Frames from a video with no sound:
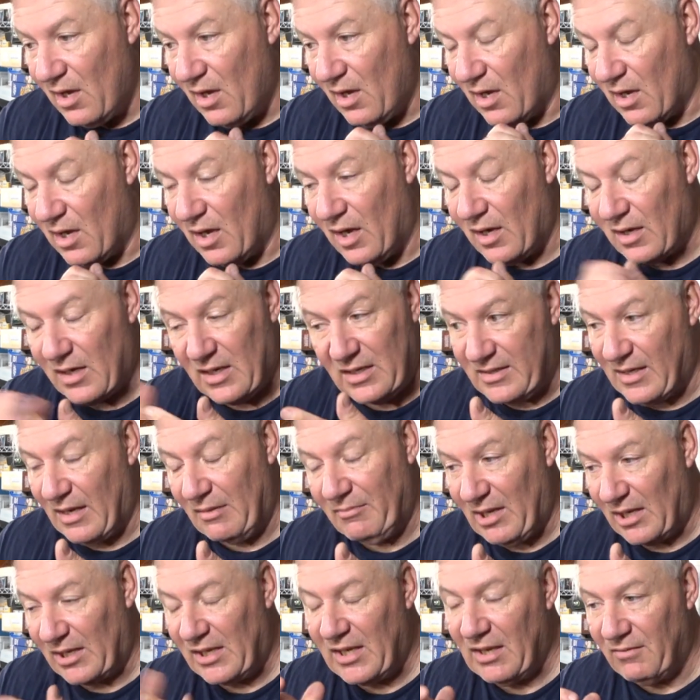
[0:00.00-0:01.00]
because uh,
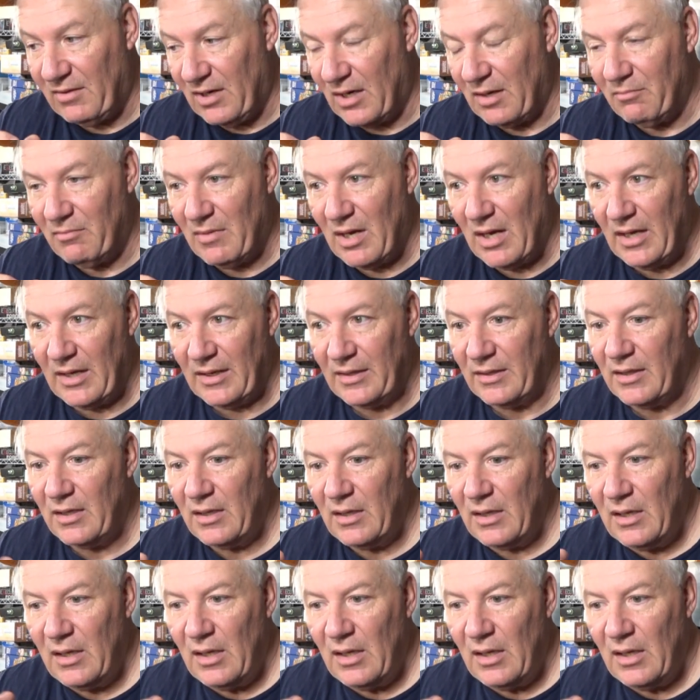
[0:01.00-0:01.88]
I'm not giving up mine.